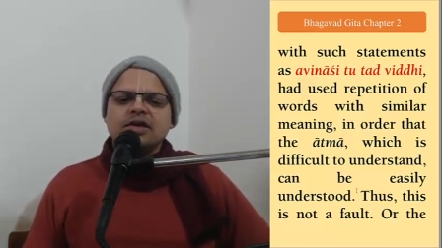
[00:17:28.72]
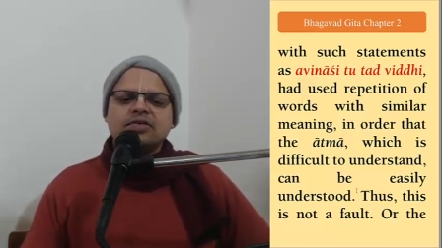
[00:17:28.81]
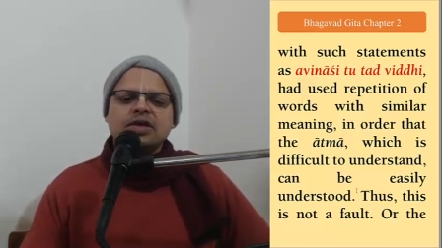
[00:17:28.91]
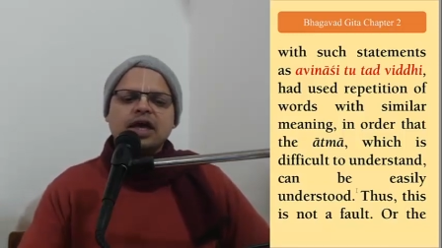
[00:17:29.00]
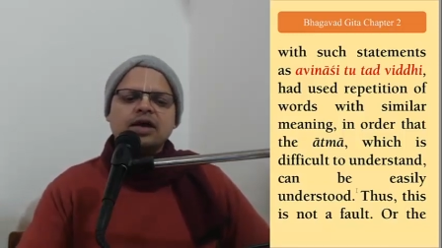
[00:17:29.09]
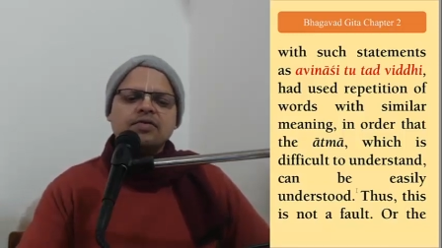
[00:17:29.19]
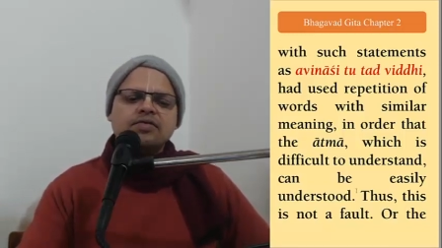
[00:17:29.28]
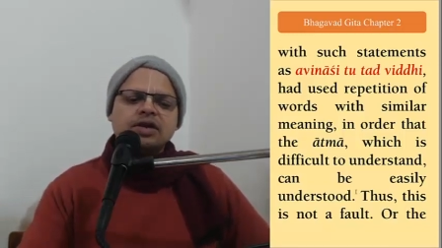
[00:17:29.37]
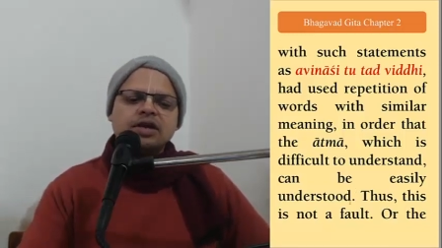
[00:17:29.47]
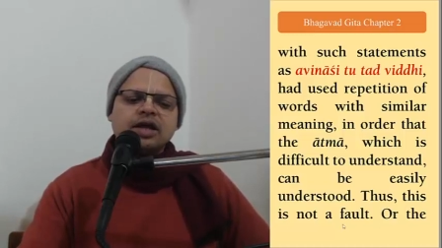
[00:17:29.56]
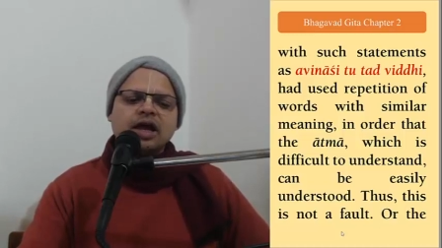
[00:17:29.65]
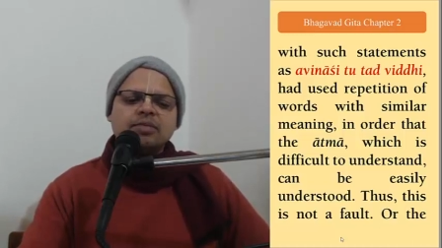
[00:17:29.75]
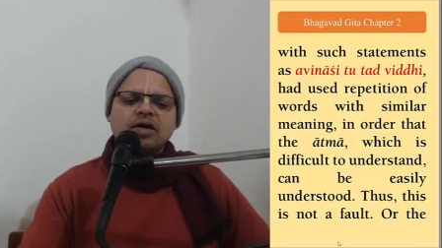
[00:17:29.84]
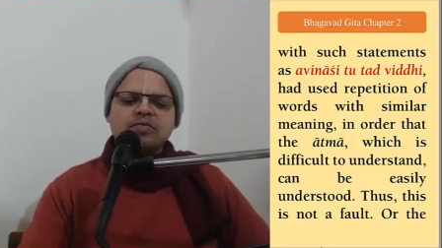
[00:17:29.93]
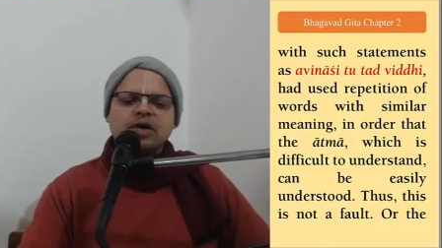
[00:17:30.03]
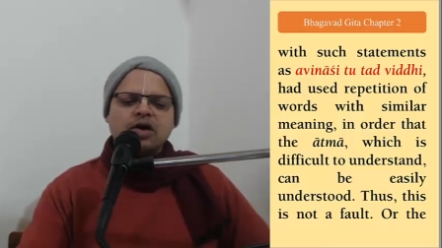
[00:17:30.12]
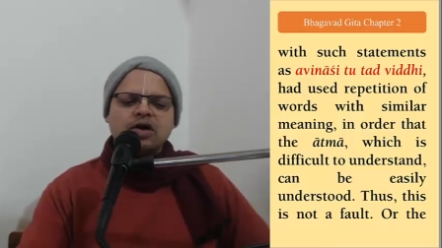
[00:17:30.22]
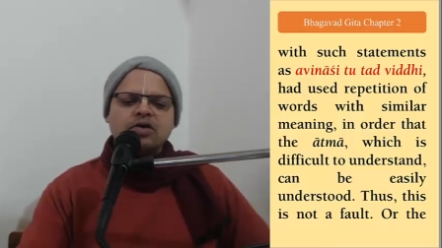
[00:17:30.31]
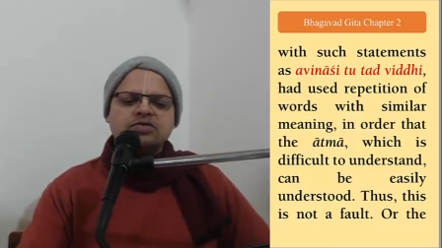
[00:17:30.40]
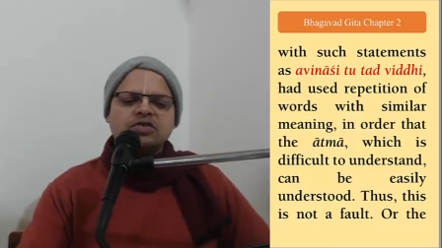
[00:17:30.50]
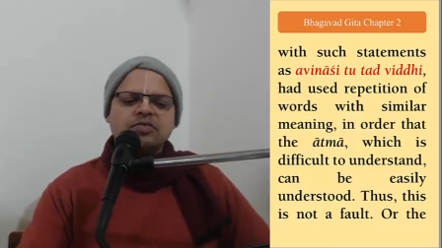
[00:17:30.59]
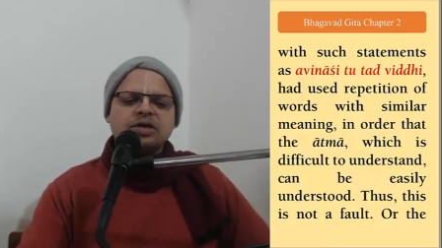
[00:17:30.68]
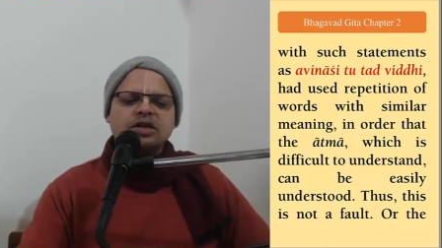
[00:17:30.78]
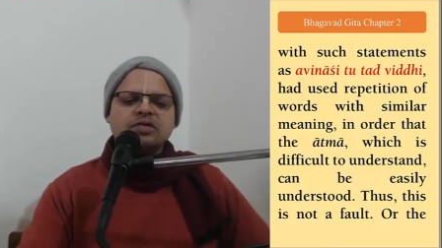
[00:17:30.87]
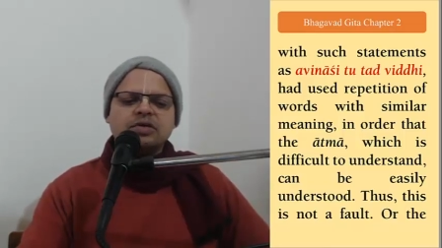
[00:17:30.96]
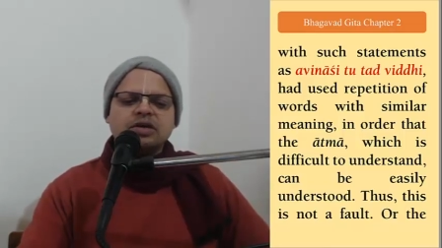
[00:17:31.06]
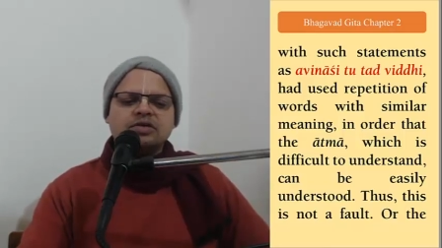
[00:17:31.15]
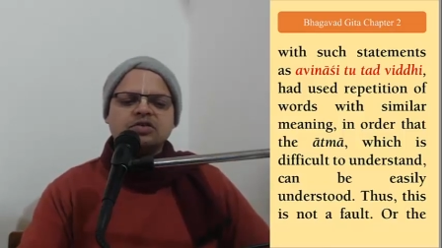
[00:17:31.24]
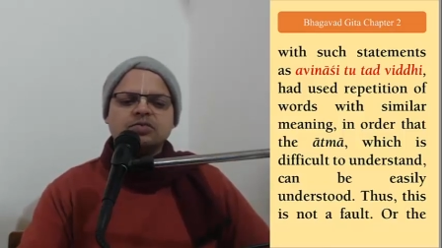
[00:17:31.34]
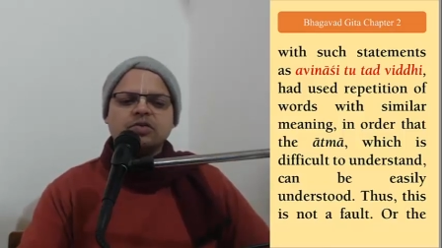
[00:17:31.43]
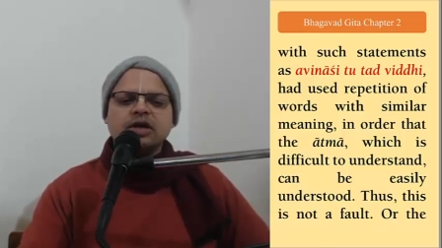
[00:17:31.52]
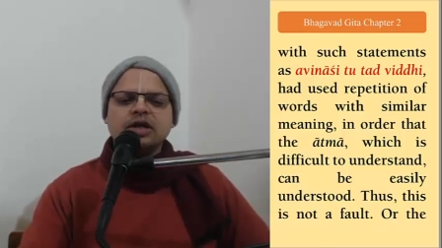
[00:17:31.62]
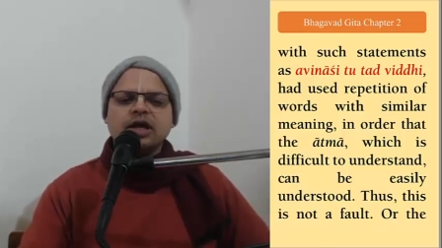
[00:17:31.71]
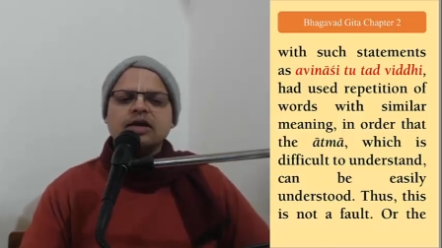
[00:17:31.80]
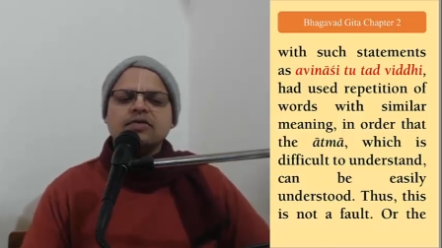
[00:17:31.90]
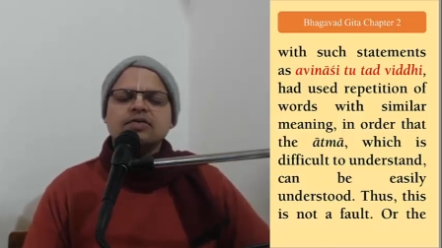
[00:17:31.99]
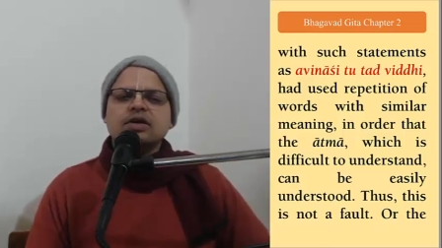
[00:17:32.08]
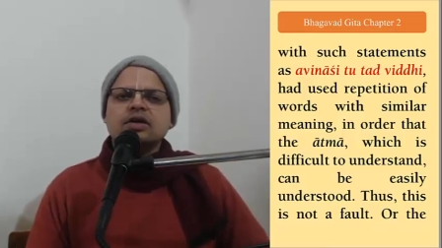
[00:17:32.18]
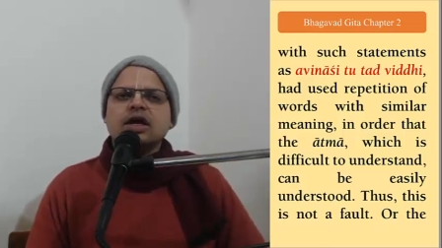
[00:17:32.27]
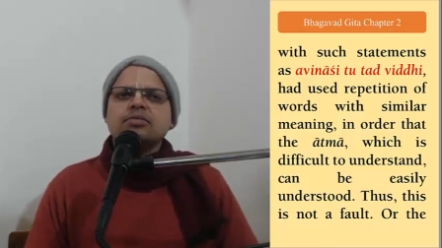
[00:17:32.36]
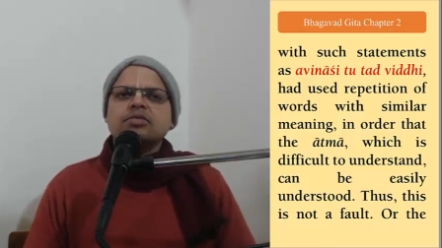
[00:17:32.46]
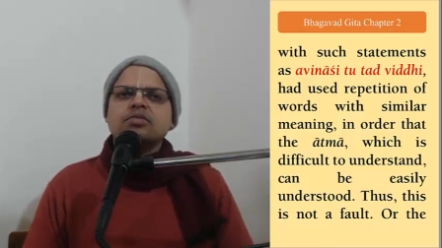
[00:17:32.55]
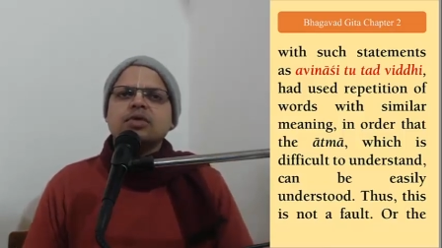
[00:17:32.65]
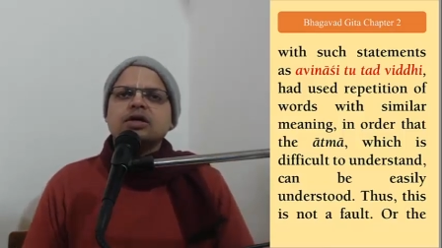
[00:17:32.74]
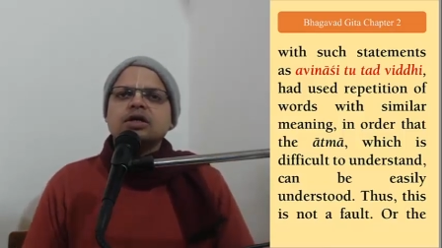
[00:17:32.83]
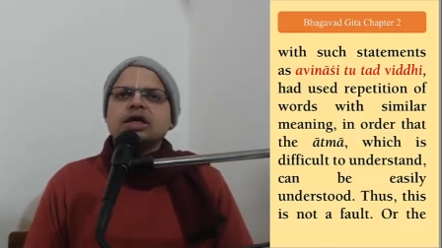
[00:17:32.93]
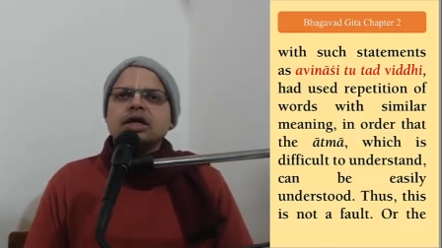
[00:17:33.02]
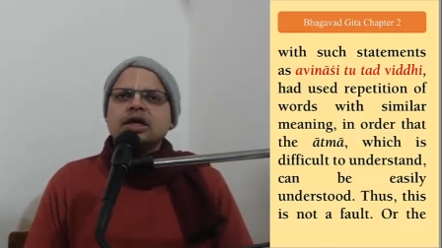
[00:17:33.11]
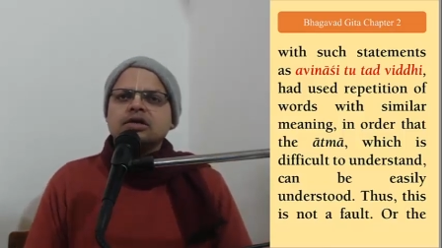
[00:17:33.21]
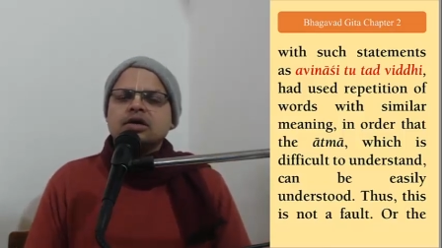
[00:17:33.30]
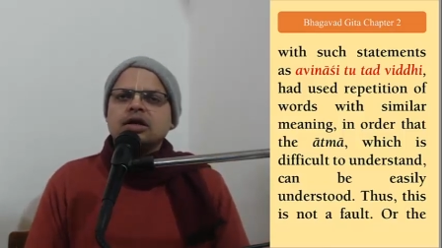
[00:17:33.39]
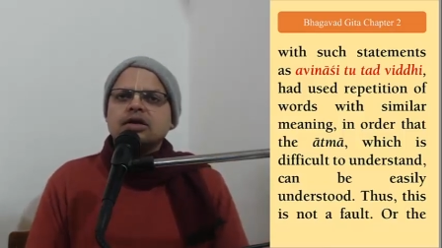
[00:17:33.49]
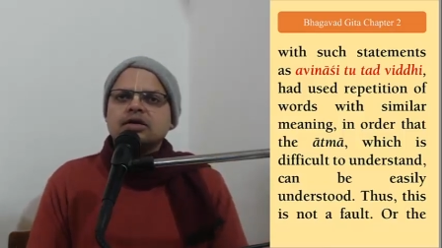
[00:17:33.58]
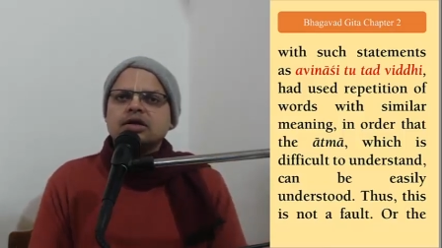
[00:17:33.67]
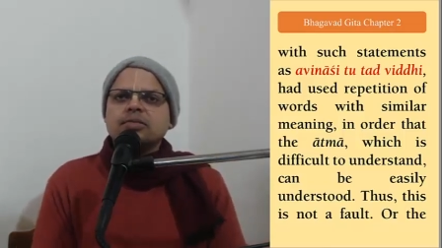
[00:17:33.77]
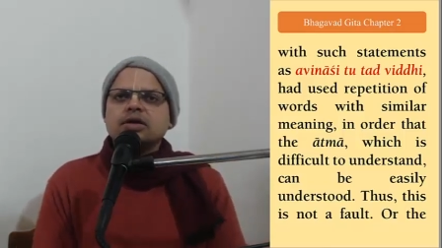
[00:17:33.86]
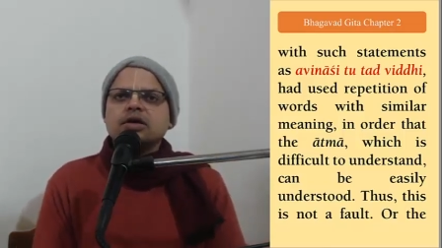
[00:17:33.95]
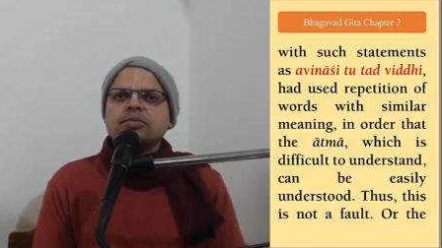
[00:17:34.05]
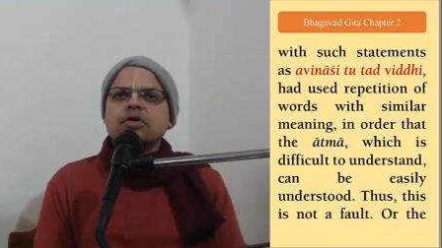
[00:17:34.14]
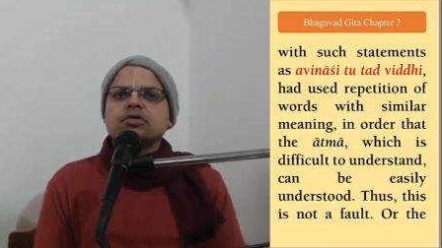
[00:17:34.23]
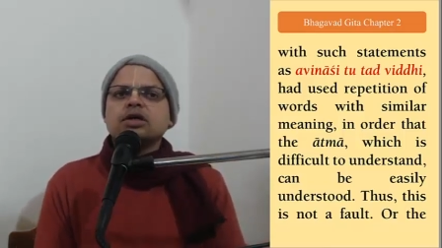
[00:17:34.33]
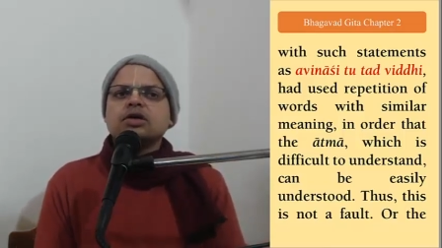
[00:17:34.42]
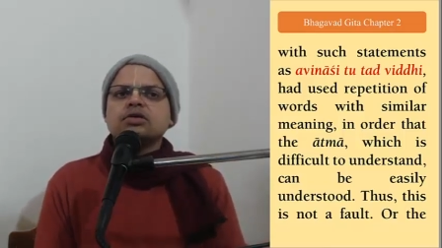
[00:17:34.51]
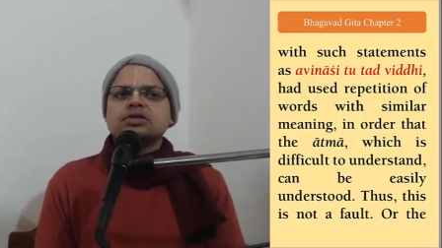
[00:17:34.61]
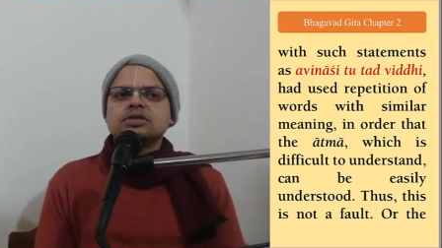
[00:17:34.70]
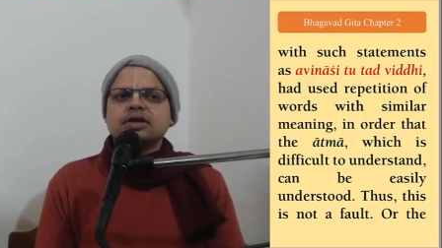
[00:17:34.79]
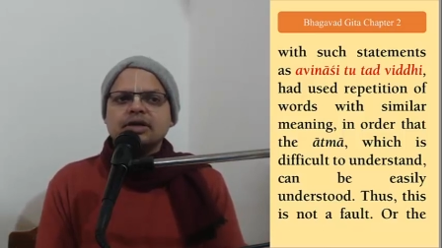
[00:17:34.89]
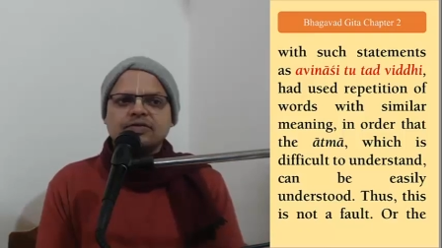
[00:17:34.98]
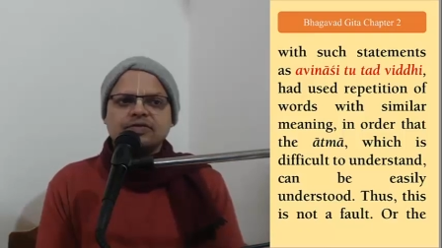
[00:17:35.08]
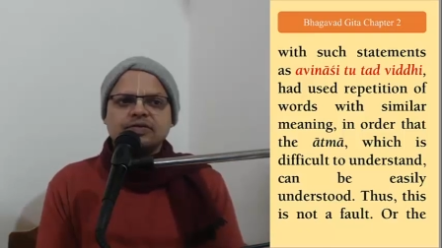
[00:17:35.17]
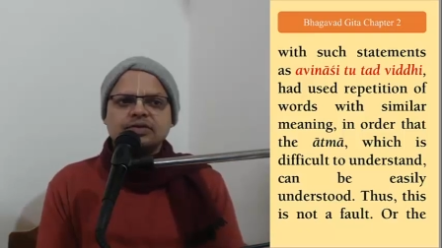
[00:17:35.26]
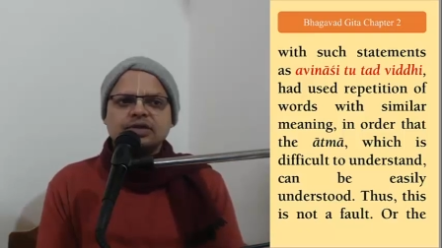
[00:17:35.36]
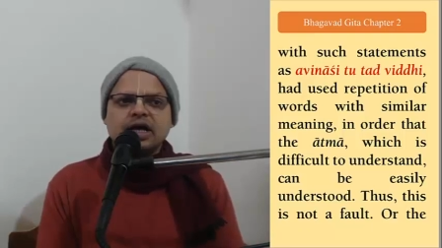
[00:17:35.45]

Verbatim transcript: See, every time I've, I also have been repeating this point every time you meditate a little bit about yourself,